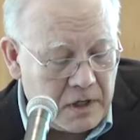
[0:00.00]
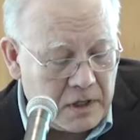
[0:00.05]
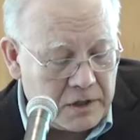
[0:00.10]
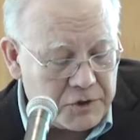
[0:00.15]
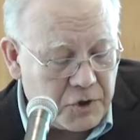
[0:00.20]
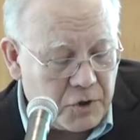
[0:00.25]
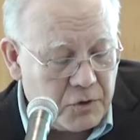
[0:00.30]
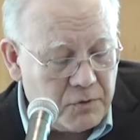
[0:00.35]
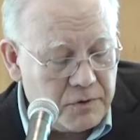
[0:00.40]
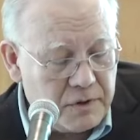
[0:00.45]

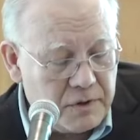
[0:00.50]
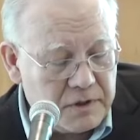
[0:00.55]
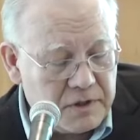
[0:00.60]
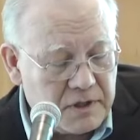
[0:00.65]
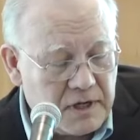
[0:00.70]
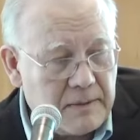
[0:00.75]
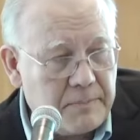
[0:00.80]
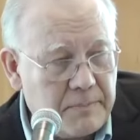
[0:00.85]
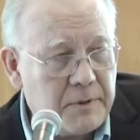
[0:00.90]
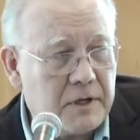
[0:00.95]
So the
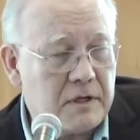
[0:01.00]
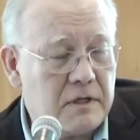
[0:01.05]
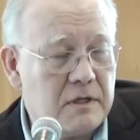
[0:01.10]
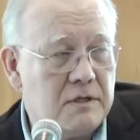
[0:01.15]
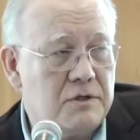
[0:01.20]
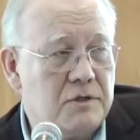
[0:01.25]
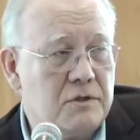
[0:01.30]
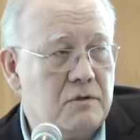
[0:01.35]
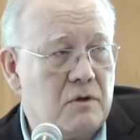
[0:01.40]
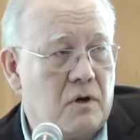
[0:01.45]
topic
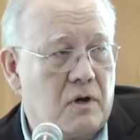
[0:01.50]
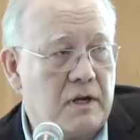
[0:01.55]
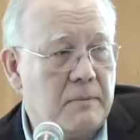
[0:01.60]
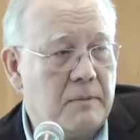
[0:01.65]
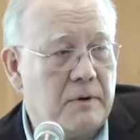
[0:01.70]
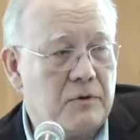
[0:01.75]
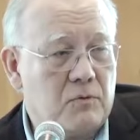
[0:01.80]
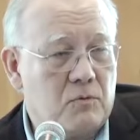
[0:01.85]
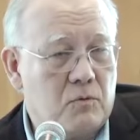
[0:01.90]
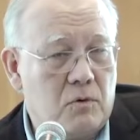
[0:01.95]
is talking
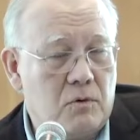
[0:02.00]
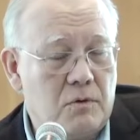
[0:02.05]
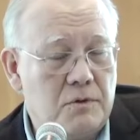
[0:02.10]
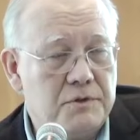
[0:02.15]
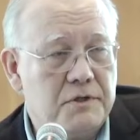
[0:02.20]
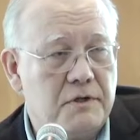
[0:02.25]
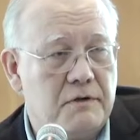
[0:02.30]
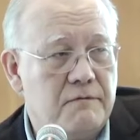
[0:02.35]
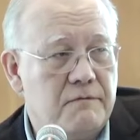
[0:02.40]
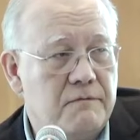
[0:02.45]
about the
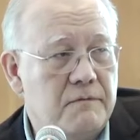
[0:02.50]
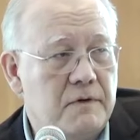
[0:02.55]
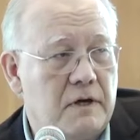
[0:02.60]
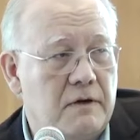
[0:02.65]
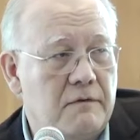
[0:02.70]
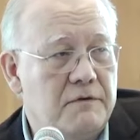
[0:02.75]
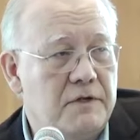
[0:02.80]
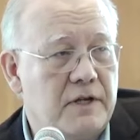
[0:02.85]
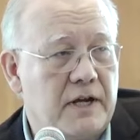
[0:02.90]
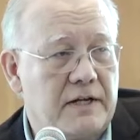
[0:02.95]
roles of,
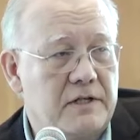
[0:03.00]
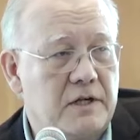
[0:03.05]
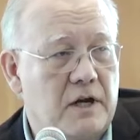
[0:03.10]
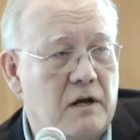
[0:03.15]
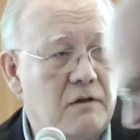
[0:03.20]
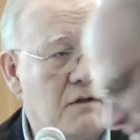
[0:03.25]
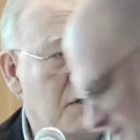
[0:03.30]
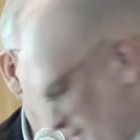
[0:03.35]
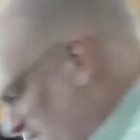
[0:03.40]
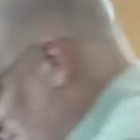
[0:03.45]
of
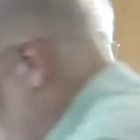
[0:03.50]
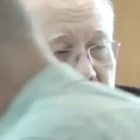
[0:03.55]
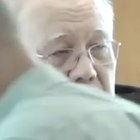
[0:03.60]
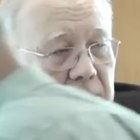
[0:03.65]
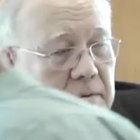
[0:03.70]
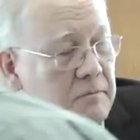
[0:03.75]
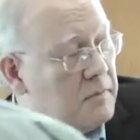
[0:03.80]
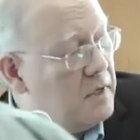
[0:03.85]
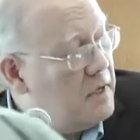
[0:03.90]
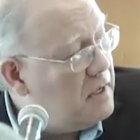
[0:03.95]
technology
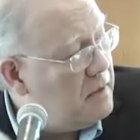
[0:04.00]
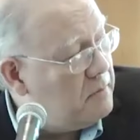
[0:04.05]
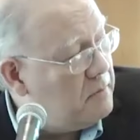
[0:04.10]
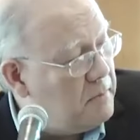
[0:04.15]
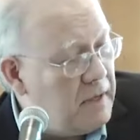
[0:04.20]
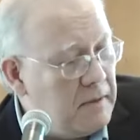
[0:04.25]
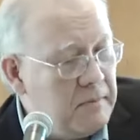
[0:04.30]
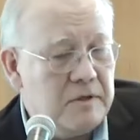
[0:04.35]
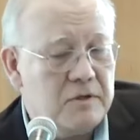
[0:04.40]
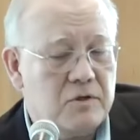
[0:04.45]
and
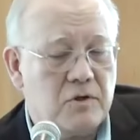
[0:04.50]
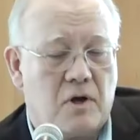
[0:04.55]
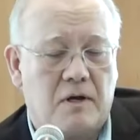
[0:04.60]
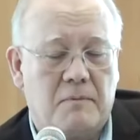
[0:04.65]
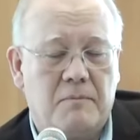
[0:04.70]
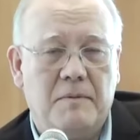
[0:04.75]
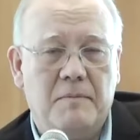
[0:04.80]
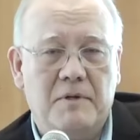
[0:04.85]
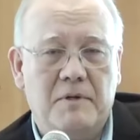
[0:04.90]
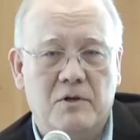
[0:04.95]
maybe
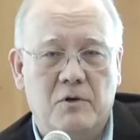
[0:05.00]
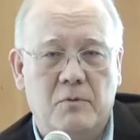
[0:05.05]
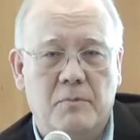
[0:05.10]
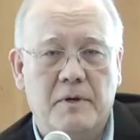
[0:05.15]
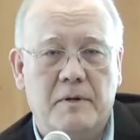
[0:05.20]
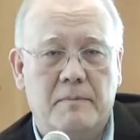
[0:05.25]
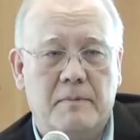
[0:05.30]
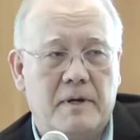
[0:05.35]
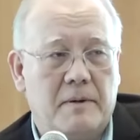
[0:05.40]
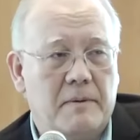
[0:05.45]
talk maybe a little
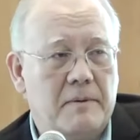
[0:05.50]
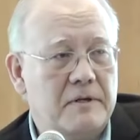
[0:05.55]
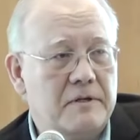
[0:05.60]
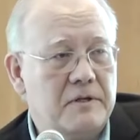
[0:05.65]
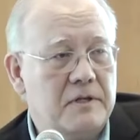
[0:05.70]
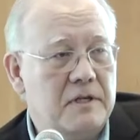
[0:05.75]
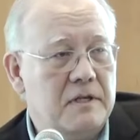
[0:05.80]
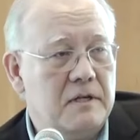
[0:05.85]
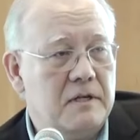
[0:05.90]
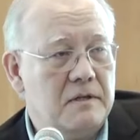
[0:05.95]
bit about
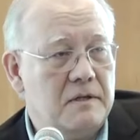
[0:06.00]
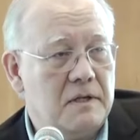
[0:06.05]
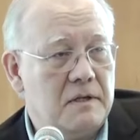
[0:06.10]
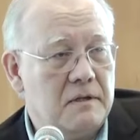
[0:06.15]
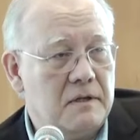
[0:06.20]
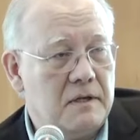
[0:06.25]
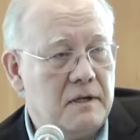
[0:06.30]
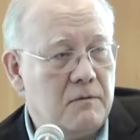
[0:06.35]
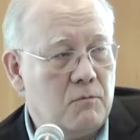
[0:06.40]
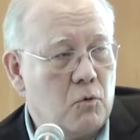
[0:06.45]
the,
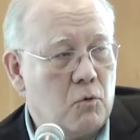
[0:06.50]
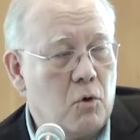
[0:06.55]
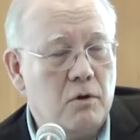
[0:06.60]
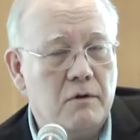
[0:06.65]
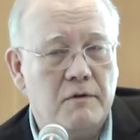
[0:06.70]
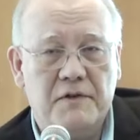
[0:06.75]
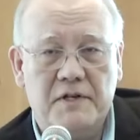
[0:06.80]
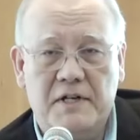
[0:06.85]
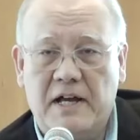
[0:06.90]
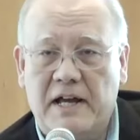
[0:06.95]
the
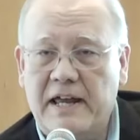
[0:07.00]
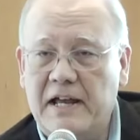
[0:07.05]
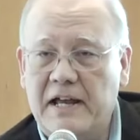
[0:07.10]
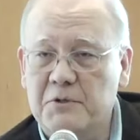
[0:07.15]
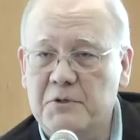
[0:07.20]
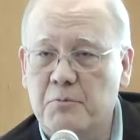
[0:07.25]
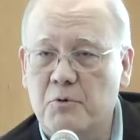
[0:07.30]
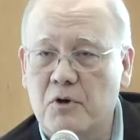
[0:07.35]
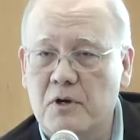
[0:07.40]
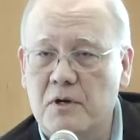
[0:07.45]
role of the
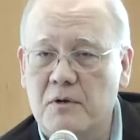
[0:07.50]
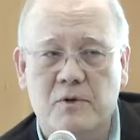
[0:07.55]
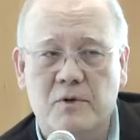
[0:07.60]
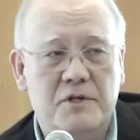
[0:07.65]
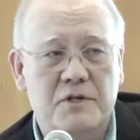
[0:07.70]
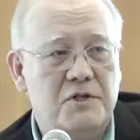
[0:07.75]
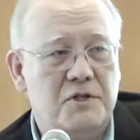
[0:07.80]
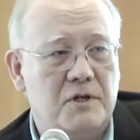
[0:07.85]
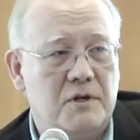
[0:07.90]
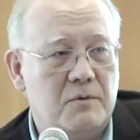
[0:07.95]
diaspora,
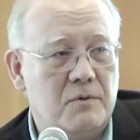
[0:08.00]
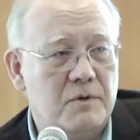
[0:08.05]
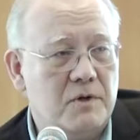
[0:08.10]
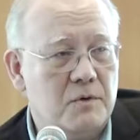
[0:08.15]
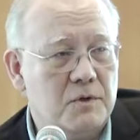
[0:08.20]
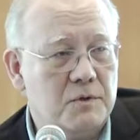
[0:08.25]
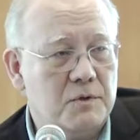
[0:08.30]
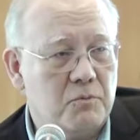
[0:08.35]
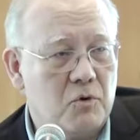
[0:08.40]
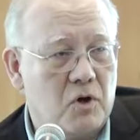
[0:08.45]
which uh, you
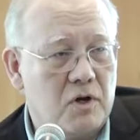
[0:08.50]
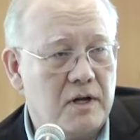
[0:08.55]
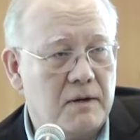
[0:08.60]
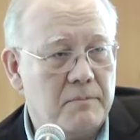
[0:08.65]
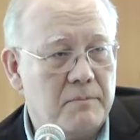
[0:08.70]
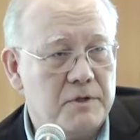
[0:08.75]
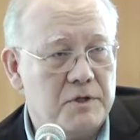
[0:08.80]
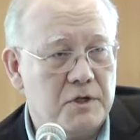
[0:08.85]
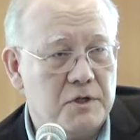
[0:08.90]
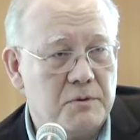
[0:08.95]
know was brought
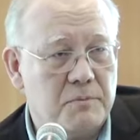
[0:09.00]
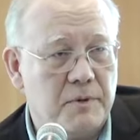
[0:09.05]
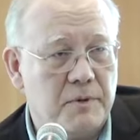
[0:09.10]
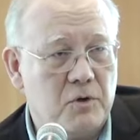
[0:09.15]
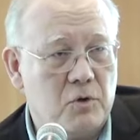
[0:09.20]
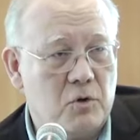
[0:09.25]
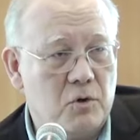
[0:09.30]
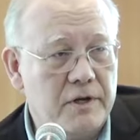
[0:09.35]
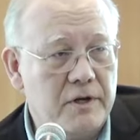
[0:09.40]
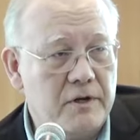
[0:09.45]
up just a
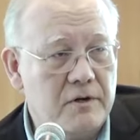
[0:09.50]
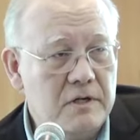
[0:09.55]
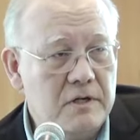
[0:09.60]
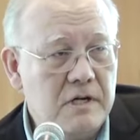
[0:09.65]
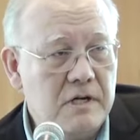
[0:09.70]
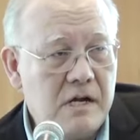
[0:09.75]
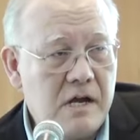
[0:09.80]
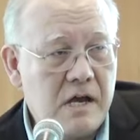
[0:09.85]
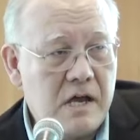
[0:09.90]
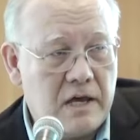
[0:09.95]
bit earlier,
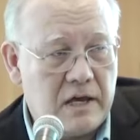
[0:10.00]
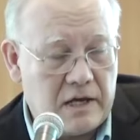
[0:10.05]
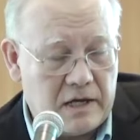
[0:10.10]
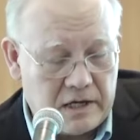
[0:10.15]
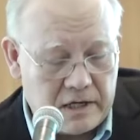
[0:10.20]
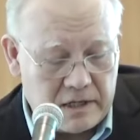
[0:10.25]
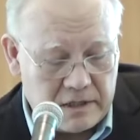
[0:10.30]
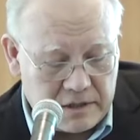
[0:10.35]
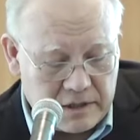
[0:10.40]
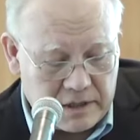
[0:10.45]

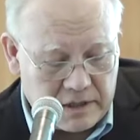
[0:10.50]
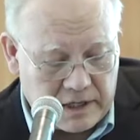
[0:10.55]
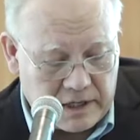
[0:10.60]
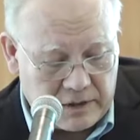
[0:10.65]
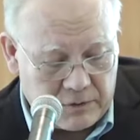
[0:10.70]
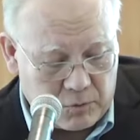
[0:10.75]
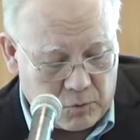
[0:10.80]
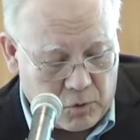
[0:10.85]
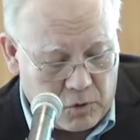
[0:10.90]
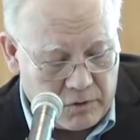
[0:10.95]
and,
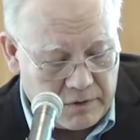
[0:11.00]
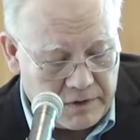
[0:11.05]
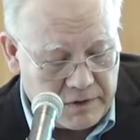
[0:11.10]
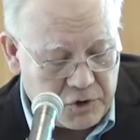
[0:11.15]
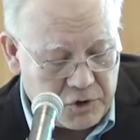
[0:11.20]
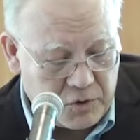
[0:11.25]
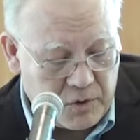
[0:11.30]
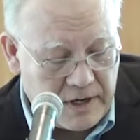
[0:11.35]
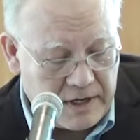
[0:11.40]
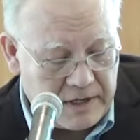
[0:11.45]
and role
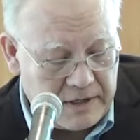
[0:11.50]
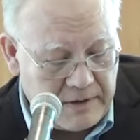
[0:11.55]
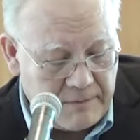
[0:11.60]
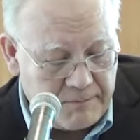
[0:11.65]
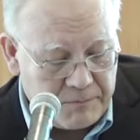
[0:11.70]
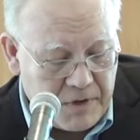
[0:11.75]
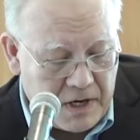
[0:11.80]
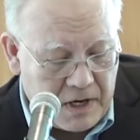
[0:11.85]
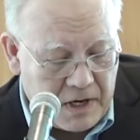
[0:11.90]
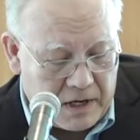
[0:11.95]
in trade.
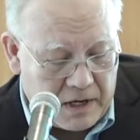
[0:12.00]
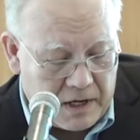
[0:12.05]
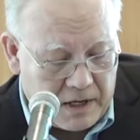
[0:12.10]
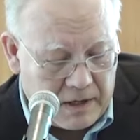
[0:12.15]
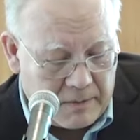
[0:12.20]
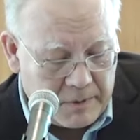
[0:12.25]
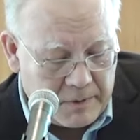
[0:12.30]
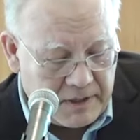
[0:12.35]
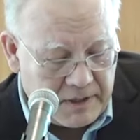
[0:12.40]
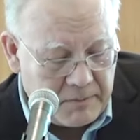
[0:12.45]

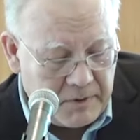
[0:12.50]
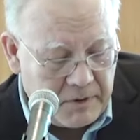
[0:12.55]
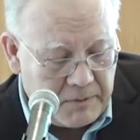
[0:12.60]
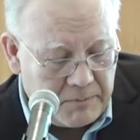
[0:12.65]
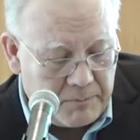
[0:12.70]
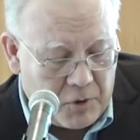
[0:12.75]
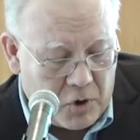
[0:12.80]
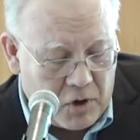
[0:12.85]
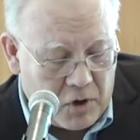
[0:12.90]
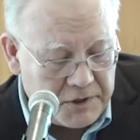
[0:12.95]
but let me
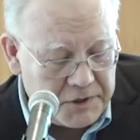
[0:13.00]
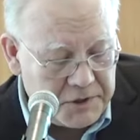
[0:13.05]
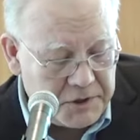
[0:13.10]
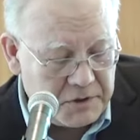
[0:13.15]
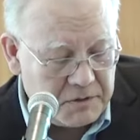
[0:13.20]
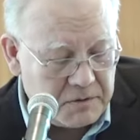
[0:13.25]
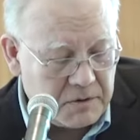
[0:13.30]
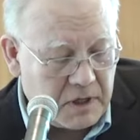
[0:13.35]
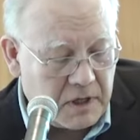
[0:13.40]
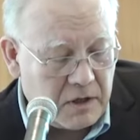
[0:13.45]

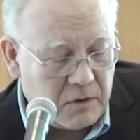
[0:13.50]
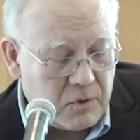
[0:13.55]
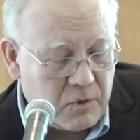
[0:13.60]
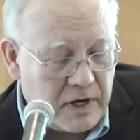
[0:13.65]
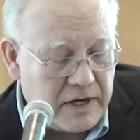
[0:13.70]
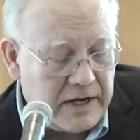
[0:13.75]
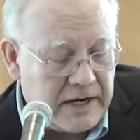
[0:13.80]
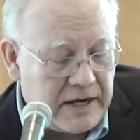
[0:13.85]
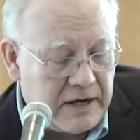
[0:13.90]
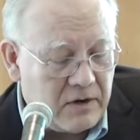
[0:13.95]
pause
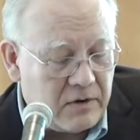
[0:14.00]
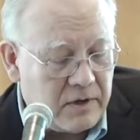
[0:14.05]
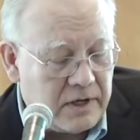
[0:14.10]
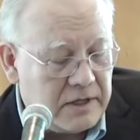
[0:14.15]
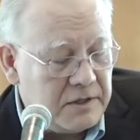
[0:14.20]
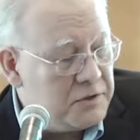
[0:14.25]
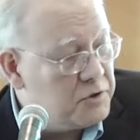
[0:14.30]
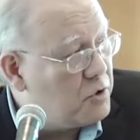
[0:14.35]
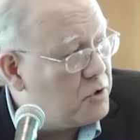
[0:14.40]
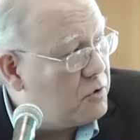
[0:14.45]
right now
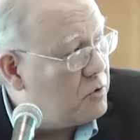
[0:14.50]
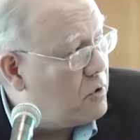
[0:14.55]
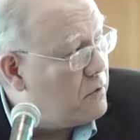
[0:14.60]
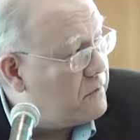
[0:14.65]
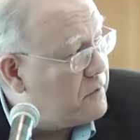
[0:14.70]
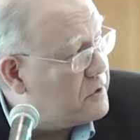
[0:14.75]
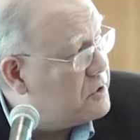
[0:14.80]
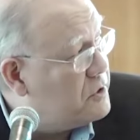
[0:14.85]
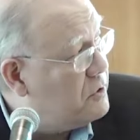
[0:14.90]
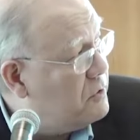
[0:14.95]
and turn
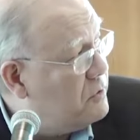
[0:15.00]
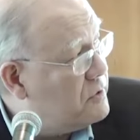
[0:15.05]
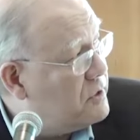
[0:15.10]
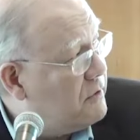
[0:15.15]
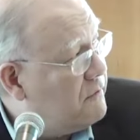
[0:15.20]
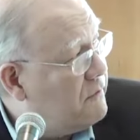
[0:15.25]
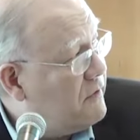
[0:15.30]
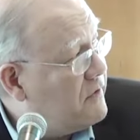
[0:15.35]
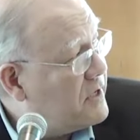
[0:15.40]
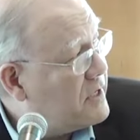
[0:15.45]
over to,
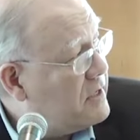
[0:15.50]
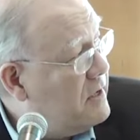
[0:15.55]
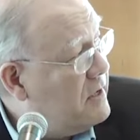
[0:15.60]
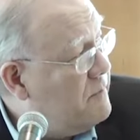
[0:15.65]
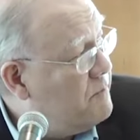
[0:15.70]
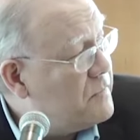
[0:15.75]
to Vivek.